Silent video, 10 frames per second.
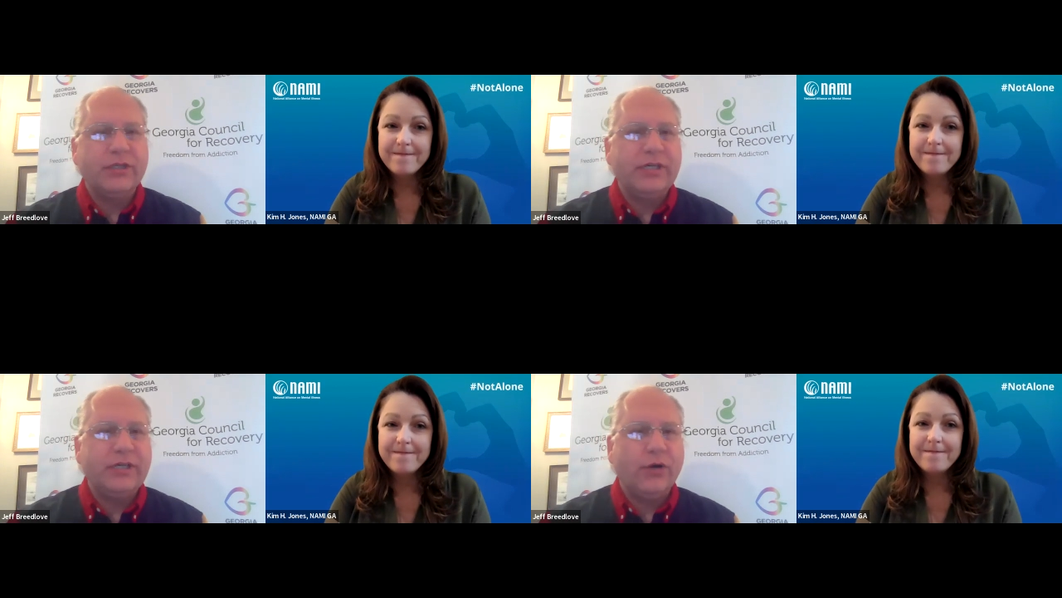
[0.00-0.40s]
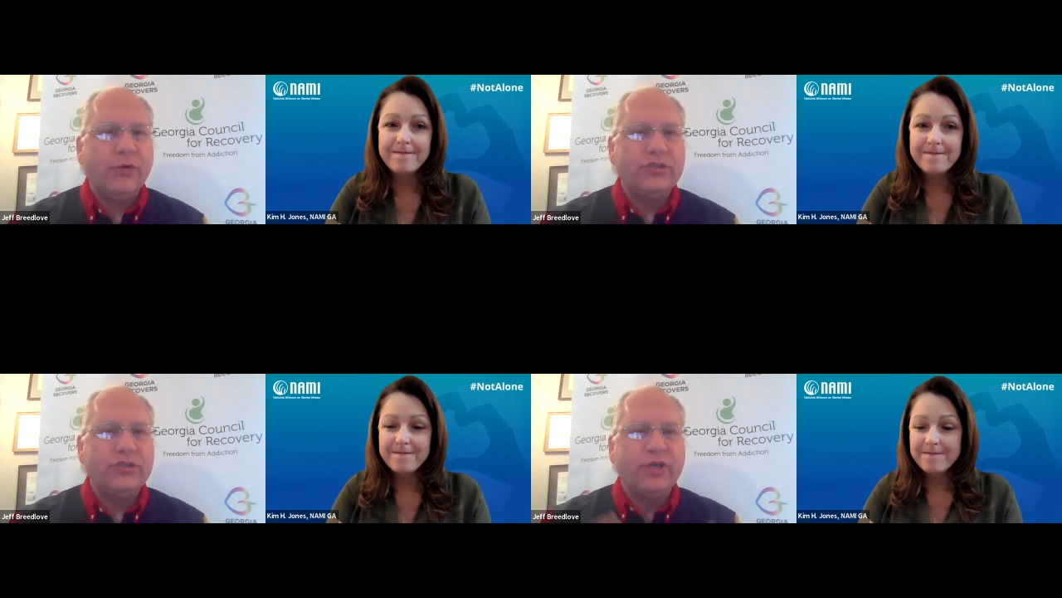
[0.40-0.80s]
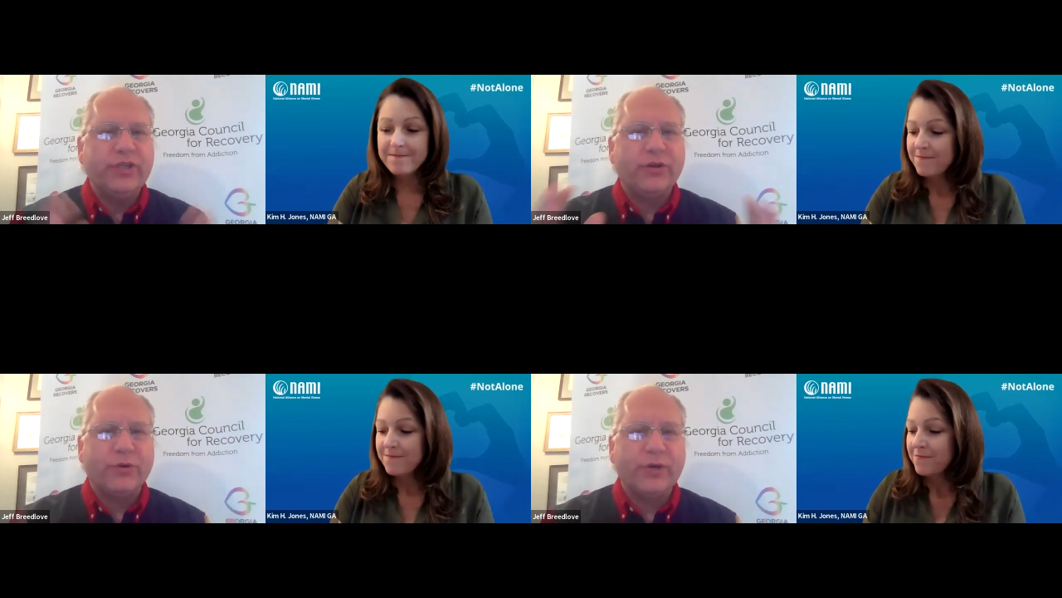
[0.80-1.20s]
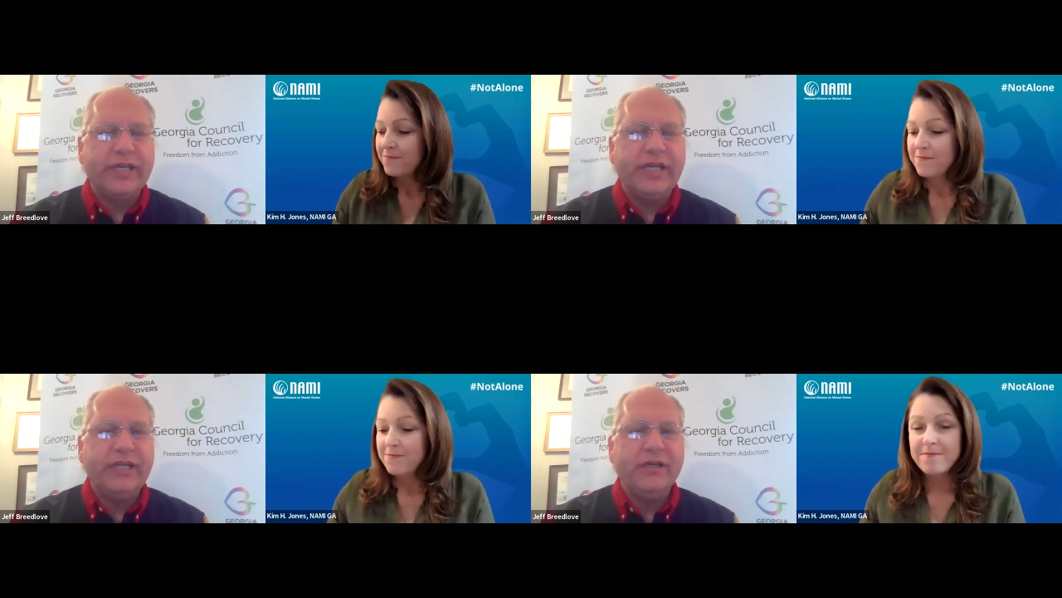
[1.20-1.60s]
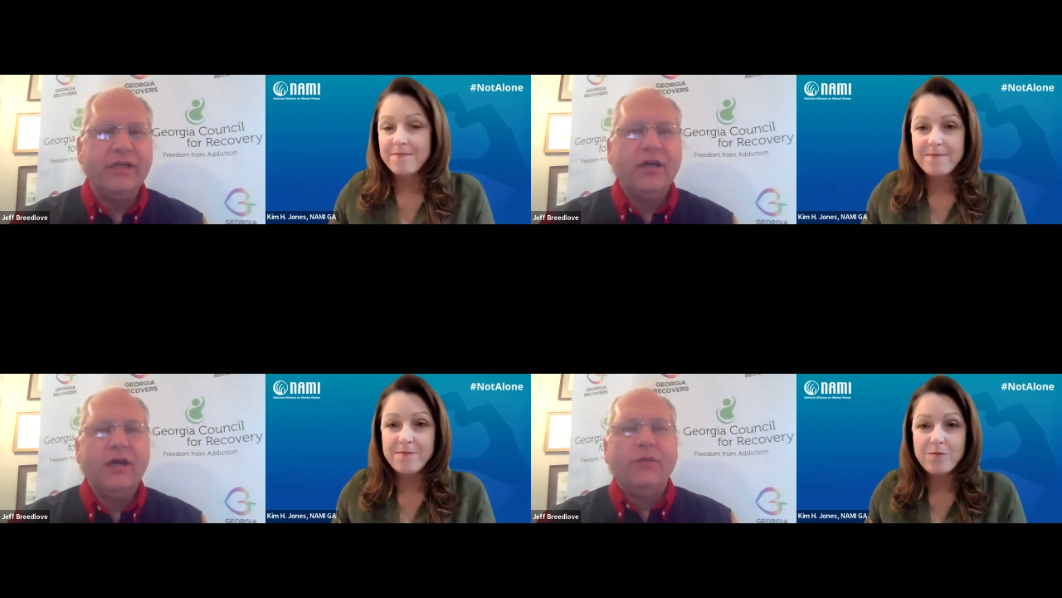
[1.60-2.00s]
Speaker 1: really go enjoy the
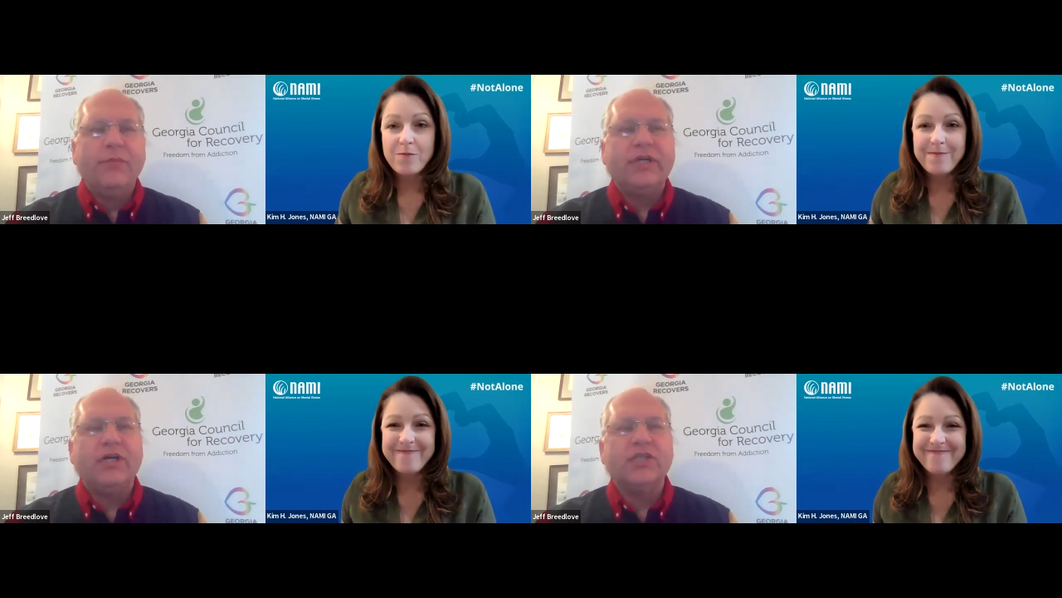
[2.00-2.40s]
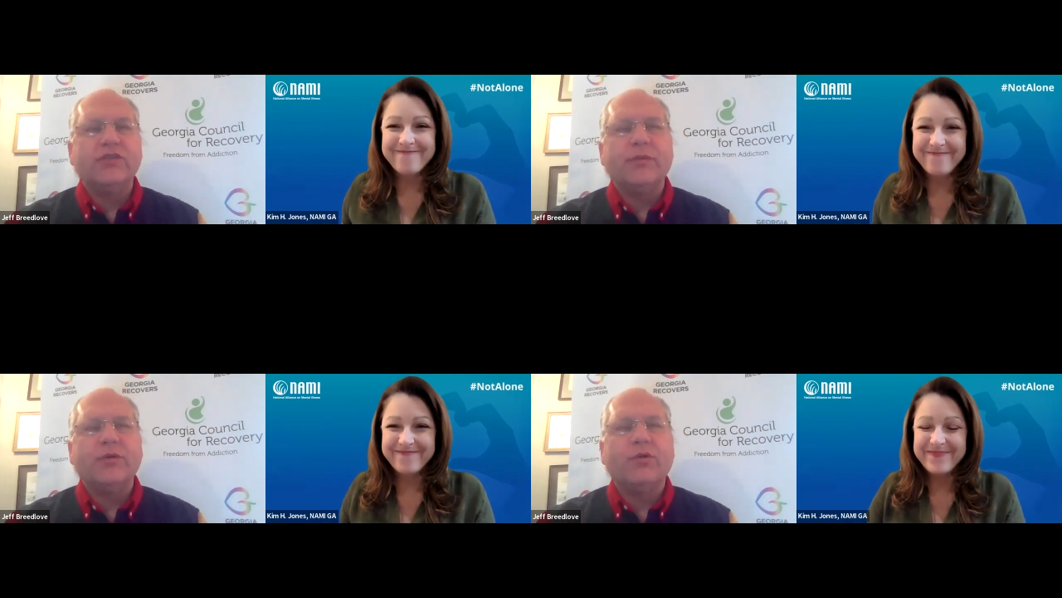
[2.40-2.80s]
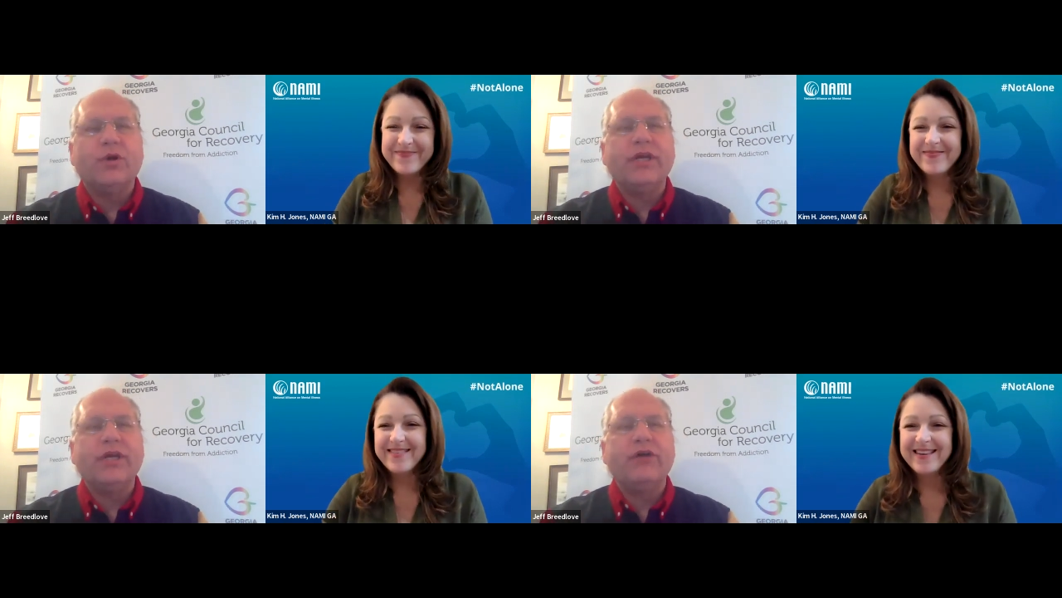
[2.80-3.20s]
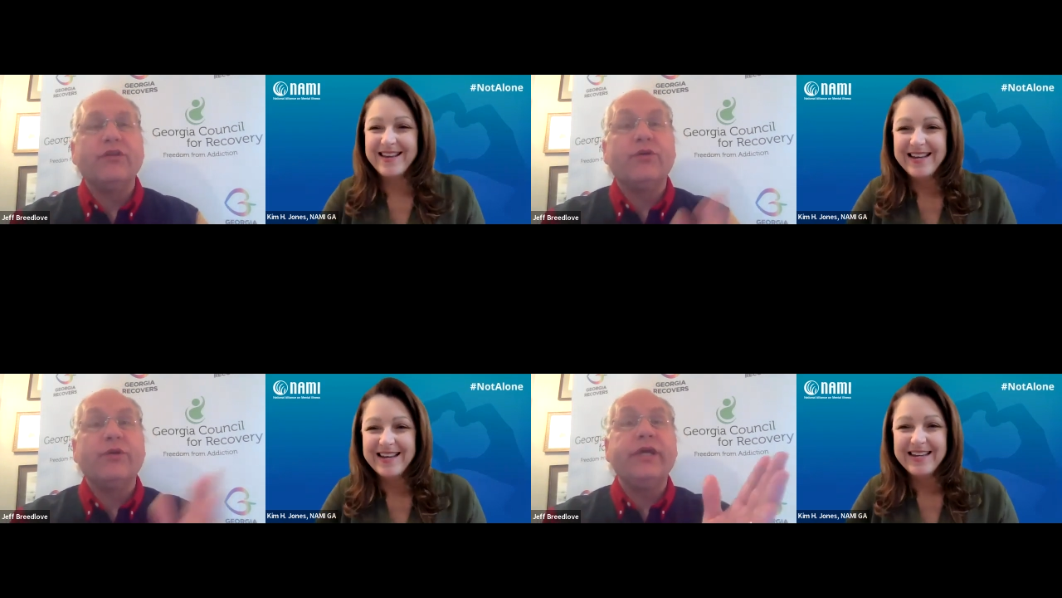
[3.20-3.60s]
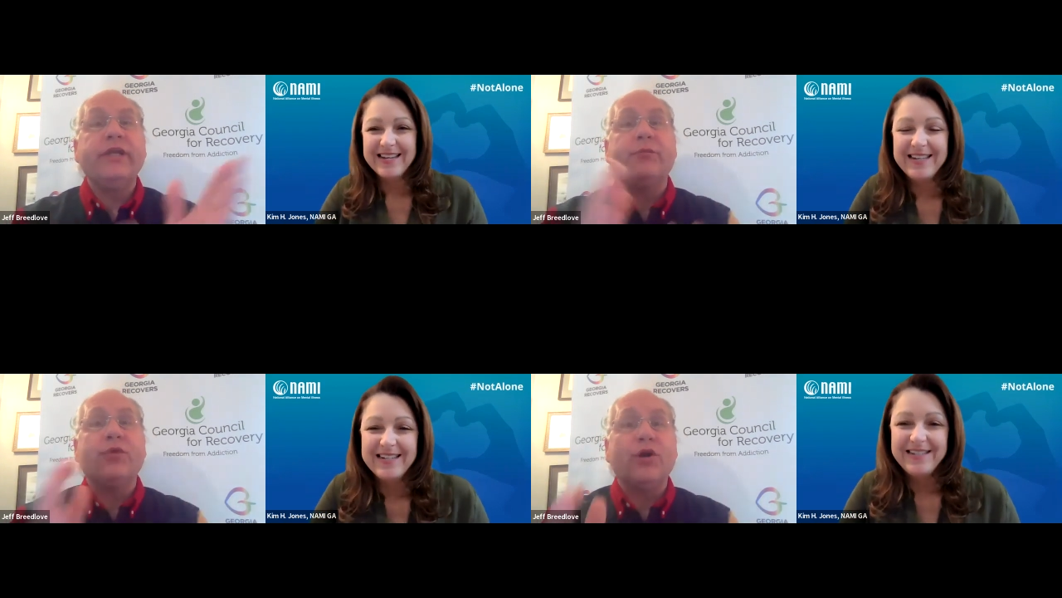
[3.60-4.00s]
green because we've been working on the
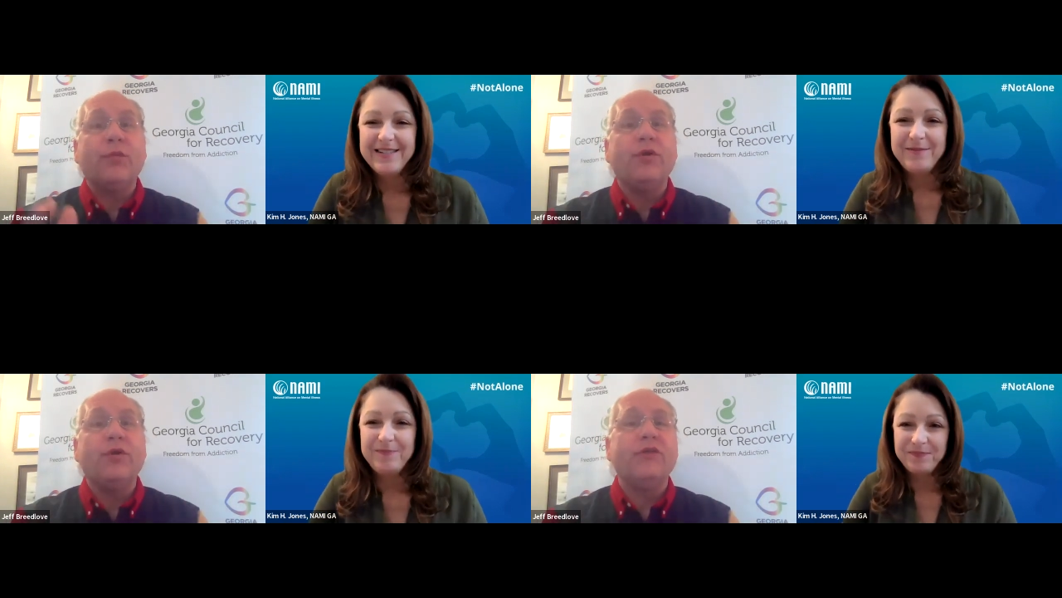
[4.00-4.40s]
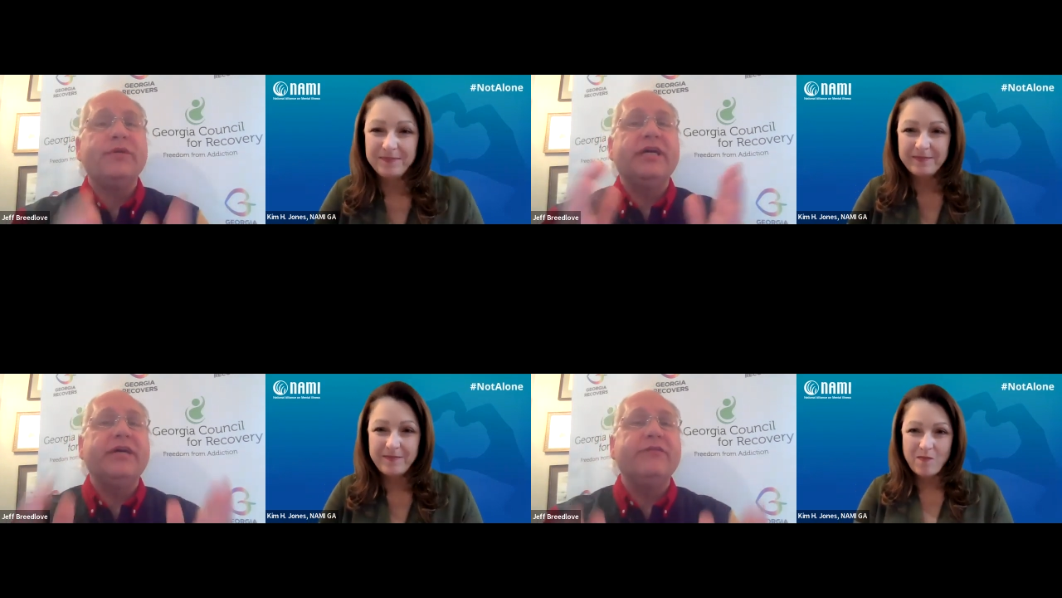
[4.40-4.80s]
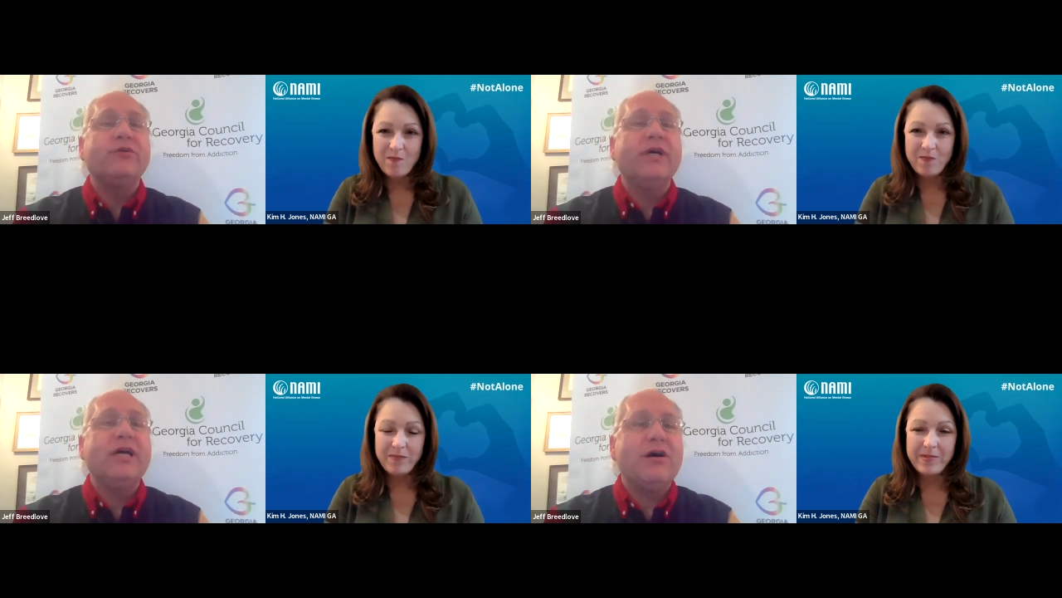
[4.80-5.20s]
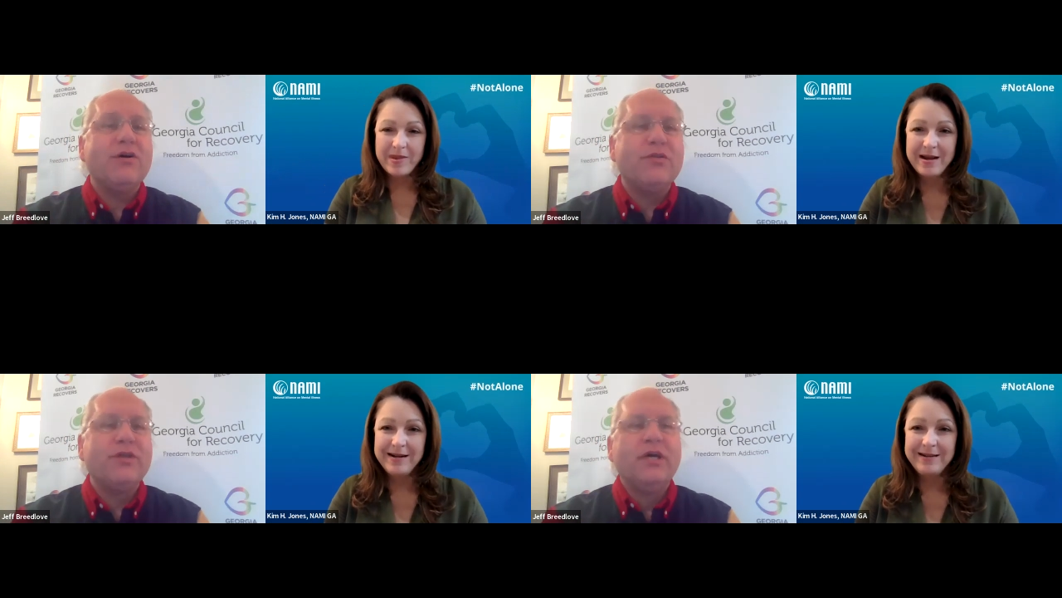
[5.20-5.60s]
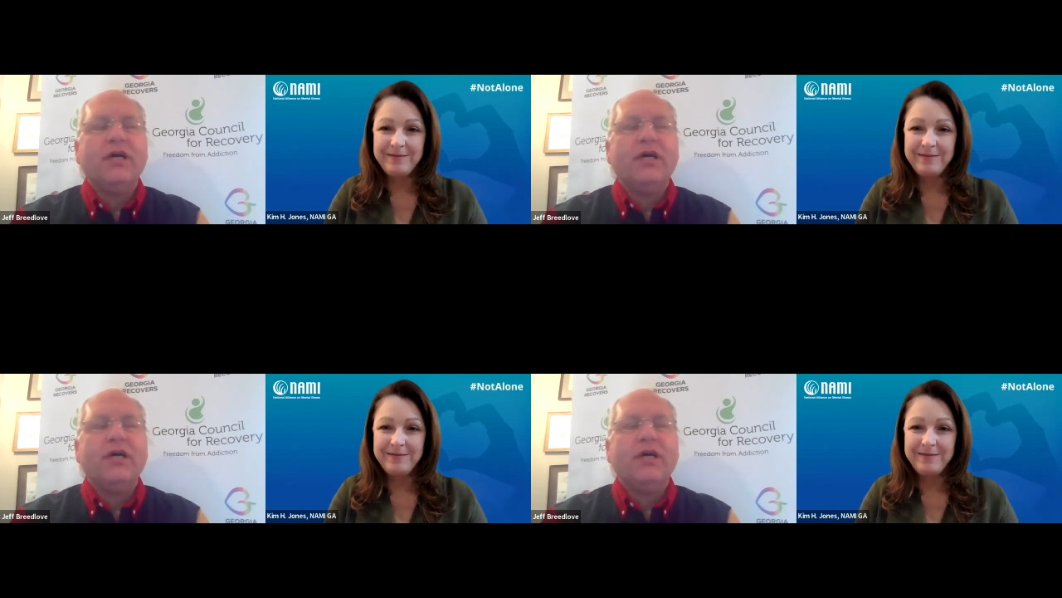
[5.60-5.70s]
green and purple of behavioral health